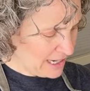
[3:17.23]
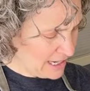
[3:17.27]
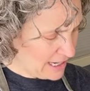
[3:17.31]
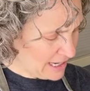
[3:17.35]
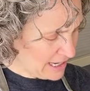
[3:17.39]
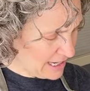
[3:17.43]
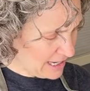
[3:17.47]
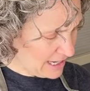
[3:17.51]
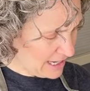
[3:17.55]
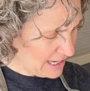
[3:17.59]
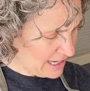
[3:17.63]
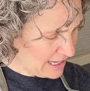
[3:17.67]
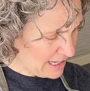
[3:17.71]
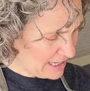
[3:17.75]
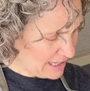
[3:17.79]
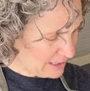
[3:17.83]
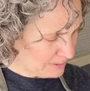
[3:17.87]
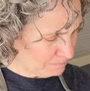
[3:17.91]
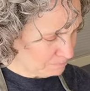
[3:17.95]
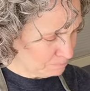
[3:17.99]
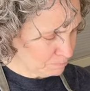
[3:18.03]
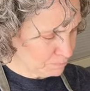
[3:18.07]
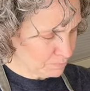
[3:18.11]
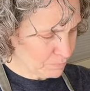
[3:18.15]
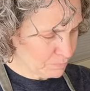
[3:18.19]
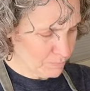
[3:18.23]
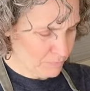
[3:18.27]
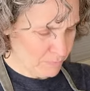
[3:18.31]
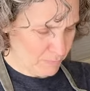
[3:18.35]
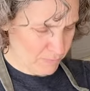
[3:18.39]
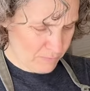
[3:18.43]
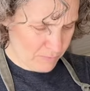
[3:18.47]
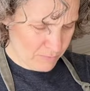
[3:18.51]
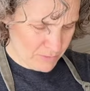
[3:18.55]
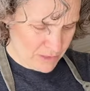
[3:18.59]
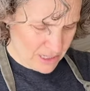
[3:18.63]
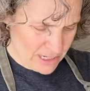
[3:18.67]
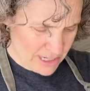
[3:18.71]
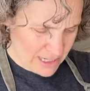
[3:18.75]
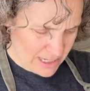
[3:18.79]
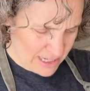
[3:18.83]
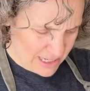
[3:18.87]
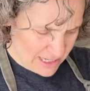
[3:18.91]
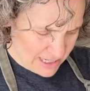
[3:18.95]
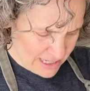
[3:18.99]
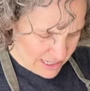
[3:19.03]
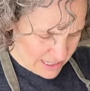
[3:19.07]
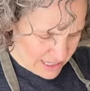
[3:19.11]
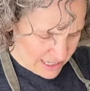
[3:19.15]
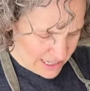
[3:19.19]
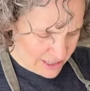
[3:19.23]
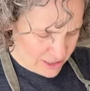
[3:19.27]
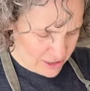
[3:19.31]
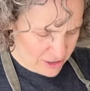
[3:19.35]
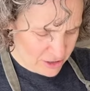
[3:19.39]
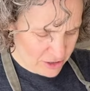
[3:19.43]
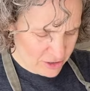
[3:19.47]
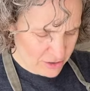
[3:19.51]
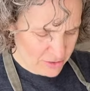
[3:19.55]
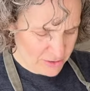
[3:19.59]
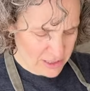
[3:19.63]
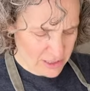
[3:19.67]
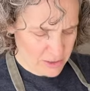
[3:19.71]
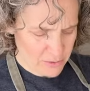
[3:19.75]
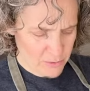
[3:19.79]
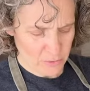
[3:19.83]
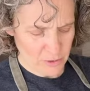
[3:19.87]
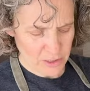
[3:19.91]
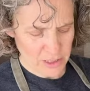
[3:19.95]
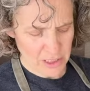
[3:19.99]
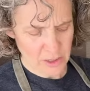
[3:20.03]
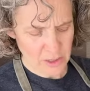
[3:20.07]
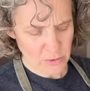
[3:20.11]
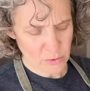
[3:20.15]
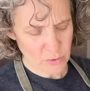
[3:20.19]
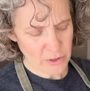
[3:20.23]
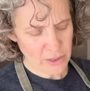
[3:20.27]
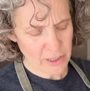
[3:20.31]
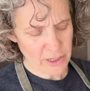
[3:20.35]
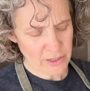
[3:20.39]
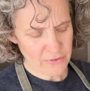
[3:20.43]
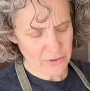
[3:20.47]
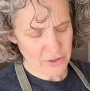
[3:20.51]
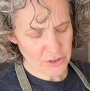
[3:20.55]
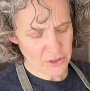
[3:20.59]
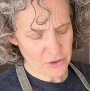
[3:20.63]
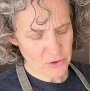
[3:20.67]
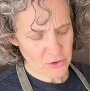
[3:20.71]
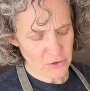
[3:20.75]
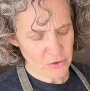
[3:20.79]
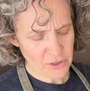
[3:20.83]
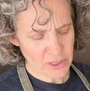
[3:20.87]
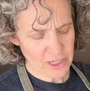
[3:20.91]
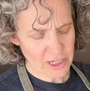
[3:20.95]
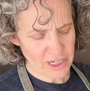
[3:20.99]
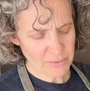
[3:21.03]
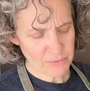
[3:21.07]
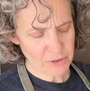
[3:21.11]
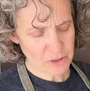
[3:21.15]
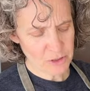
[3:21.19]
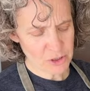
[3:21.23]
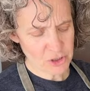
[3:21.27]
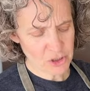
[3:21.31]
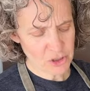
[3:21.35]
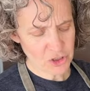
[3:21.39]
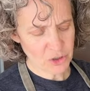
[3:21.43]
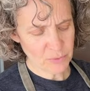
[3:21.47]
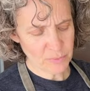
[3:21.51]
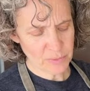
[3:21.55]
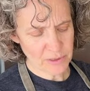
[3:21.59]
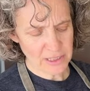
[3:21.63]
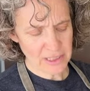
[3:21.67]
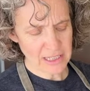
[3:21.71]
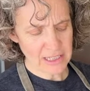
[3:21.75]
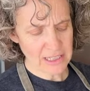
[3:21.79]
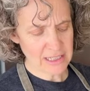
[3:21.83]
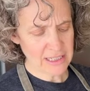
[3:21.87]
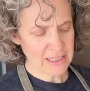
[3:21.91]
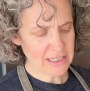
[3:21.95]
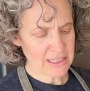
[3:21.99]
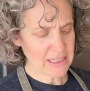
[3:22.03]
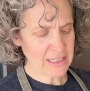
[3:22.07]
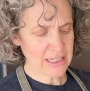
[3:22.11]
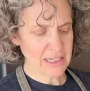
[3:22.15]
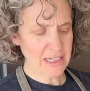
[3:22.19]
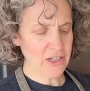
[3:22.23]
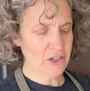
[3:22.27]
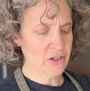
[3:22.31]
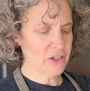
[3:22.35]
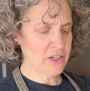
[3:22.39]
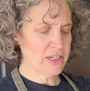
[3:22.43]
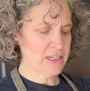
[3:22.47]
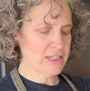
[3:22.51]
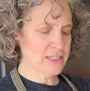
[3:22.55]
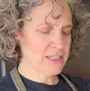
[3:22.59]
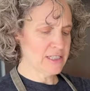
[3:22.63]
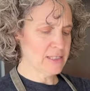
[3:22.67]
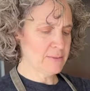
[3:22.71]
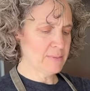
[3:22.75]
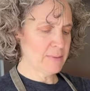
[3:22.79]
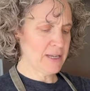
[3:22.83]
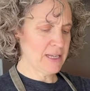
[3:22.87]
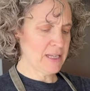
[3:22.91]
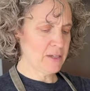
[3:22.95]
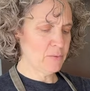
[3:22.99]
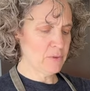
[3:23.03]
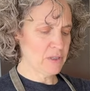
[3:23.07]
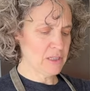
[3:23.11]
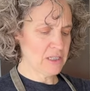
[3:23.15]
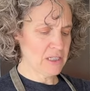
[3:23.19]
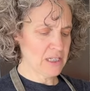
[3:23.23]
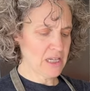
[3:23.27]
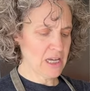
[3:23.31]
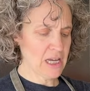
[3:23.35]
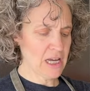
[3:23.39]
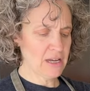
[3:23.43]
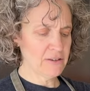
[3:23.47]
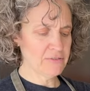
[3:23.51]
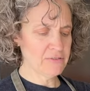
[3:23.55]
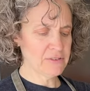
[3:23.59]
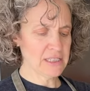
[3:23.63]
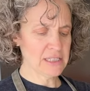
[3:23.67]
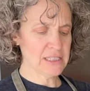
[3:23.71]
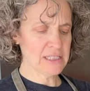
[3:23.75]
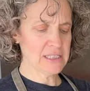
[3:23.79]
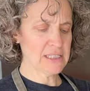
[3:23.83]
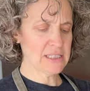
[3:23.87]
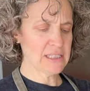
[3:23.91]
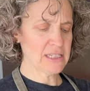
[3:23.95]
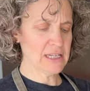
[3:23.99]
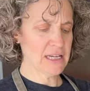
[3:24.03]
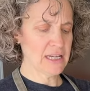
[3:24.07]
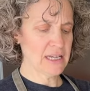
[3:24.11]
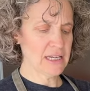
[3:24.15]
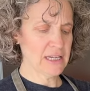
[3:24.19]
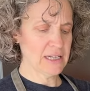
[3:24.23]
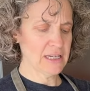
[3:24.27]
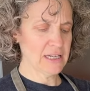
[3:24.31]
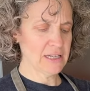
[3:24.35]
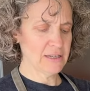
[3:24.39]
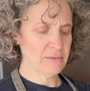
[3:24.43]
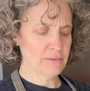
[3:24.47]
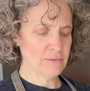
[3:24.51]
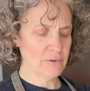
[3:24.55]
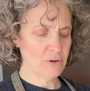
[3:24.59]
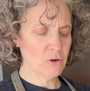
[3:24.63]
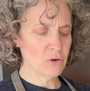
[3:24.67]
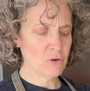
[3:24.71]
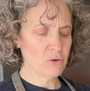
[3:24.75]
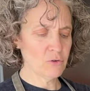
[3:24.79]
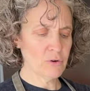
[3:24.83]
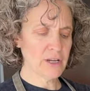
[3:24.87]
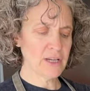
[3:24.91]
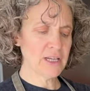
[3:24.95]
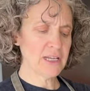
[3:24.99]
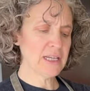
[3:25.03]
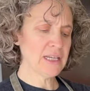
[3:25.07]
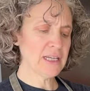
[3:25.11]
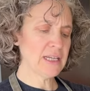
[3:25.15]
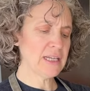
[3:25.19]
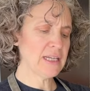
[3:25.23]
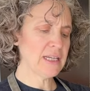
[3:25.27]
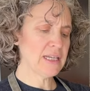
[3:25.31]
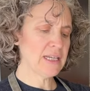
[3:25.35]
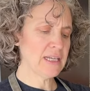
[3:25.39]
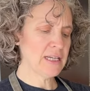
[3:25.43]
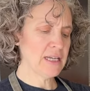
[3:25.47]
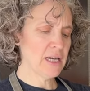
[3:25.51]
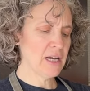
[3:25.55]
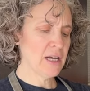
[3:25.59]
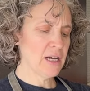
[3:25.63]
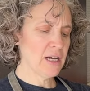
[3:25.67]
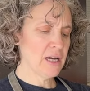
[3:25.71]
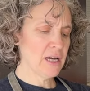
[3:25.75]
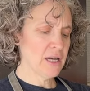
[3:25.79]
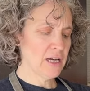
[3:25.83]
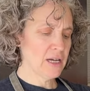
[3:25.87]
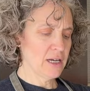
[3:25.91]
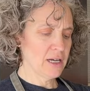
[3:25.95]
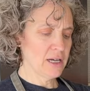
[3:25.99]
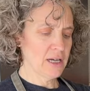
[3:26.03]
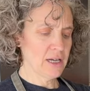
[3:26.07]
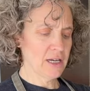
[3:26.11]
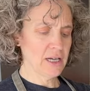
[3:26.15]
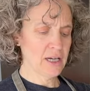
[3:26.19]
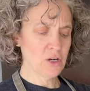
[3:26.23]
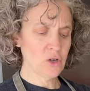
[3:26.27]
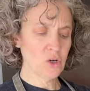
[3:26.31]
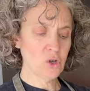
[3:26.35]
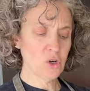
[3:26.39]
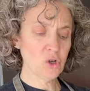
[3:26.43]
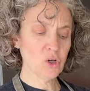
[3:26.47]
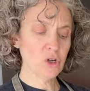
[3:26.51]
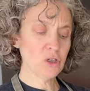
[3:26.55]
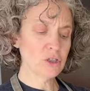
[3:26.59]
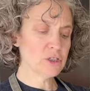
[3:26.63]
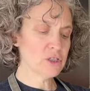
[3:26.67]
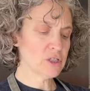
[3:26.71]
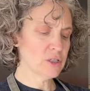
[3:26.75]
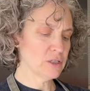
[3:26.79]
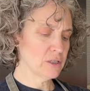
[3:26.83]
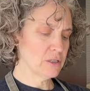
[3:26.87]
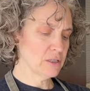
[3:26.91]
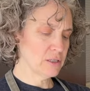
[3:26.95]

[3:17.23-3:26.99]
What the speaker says: I don't know wherever you are, I'm not sure, but here in Spain we have this already cooked